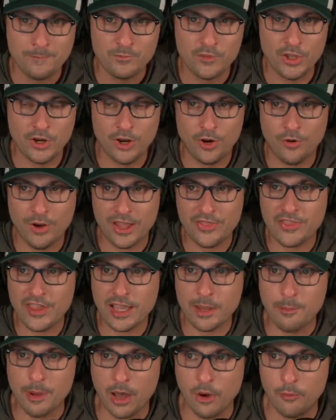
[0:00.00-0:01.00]
You know, I
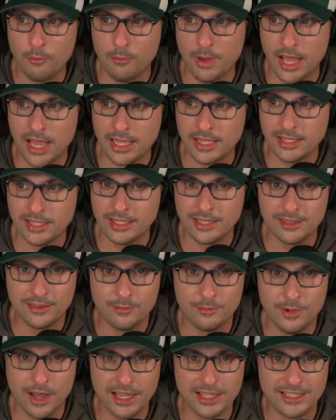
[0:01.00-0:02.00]
think about my
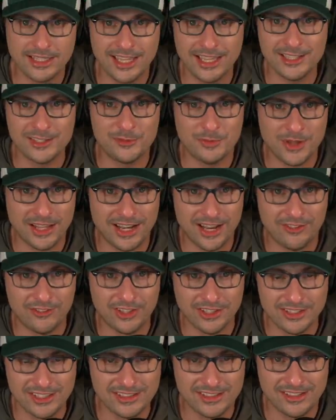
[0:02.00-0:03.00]
my kids being able
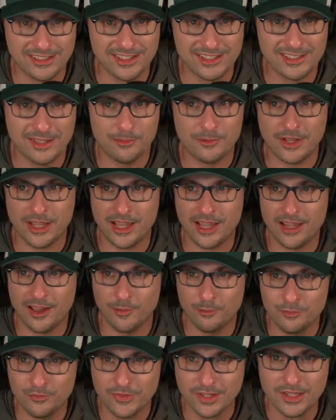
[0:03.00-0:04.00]
to listen to this someday.
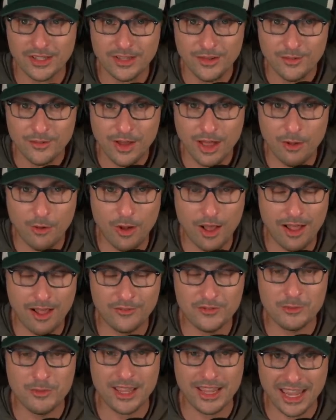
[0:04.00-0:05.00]
I'll I'll
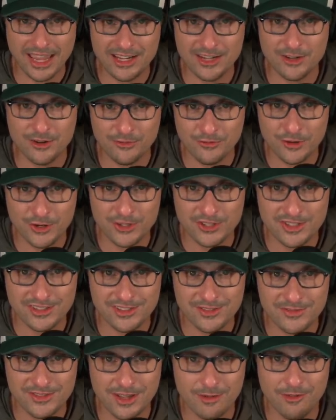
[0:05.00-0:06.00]
have to make edited
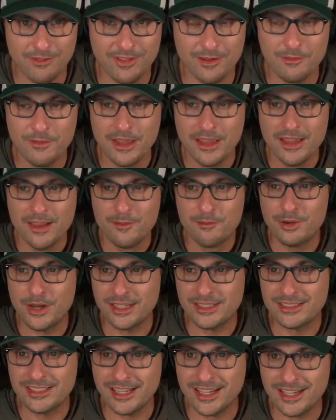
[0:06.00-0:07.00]
versions of some of them,
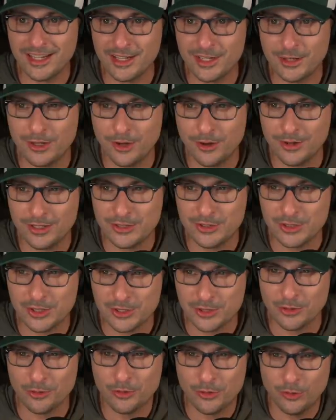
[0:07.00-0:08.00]
but uh, you know, it's
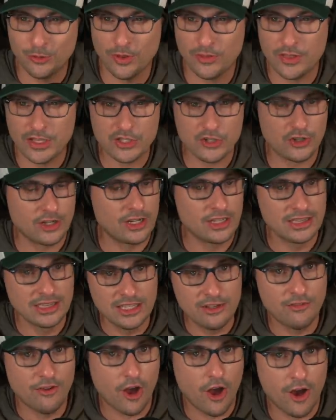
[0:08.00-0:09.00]
just so cool that these are going to
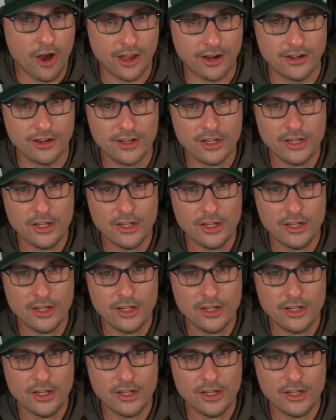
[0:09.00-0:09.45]
live on.